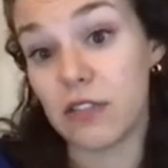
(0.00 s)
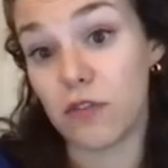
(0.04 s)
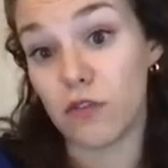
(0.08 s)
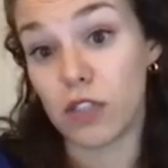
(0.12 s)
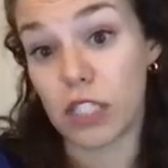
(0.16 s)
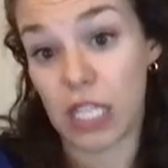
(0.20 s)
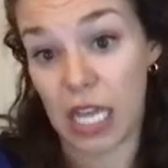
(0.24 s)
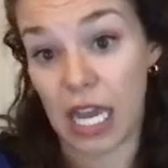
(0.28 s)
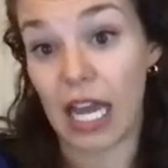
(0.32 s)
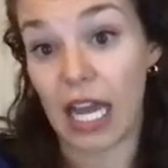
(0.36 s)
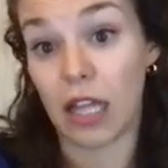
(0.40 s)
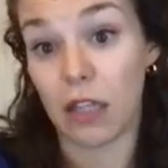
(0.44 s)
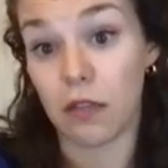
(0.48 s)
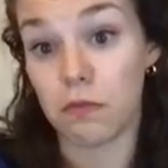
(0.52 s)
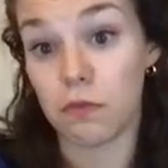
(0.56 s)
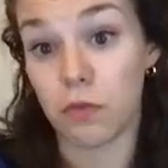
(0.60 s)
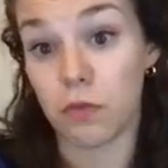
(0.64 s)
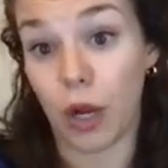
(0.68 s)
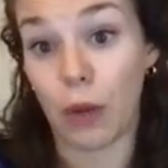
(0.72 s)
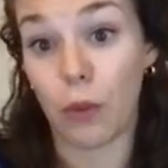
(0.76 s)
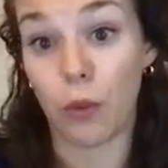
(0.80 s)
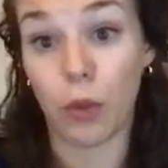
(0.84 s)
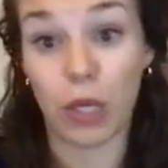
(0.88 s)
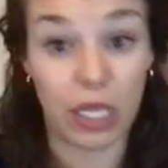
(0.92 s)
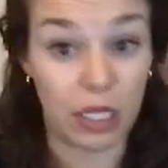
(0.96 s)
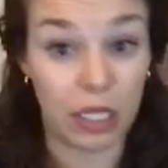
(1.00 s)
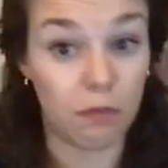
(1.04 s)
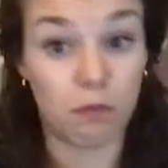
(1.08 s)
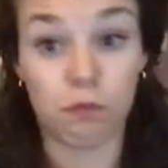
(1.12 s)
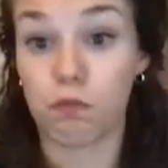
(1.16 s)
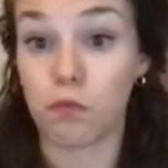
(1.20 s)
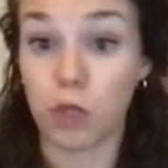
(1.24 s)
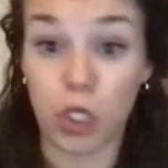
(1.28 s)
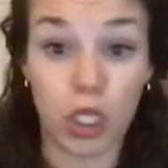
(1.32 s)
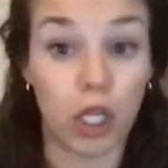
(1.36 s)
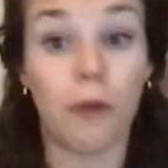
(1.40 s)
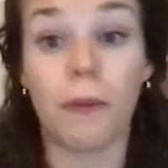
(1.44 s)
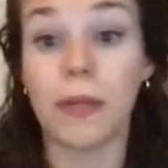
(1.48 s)
to hell, right? We
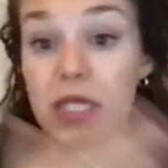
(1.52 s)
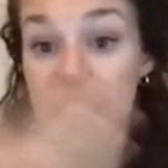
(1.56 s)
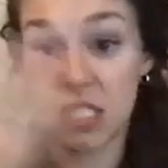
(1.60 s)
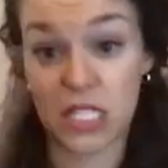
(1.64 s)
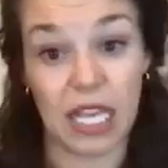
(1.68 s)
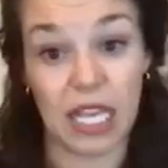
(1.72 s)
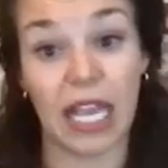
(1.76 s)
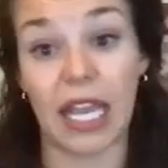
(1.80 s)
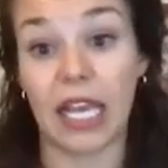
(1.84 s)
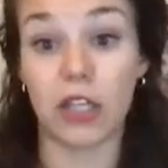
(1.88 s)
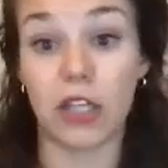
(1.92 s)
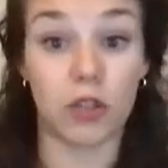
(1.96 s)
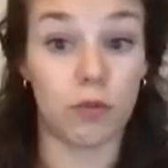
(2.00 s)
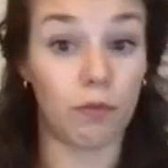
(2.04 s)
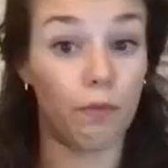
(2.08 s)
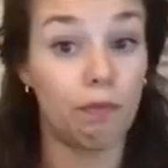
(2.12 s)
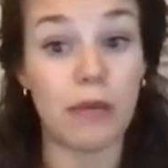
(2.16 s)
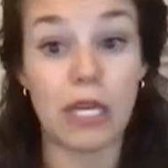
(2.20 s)
humans can't